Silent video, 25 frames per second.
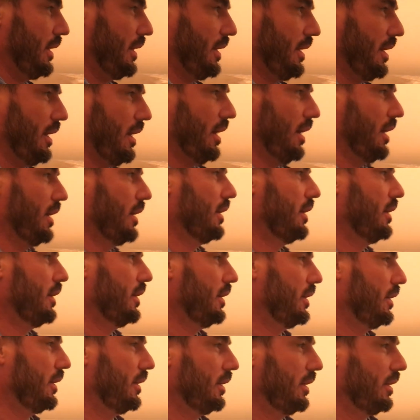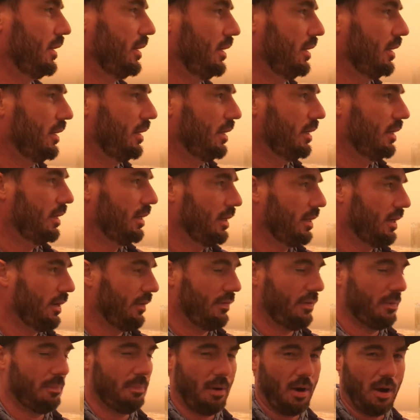the
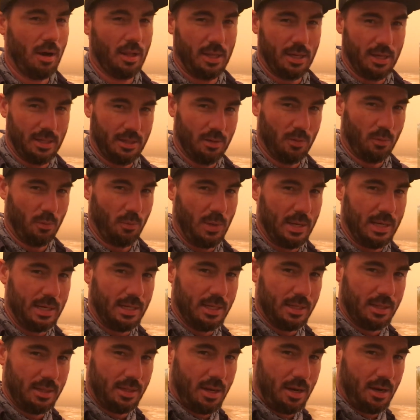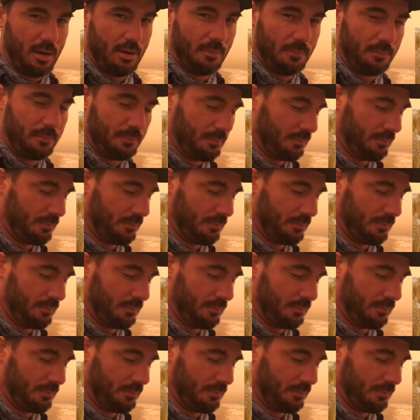barley and the wheat in there.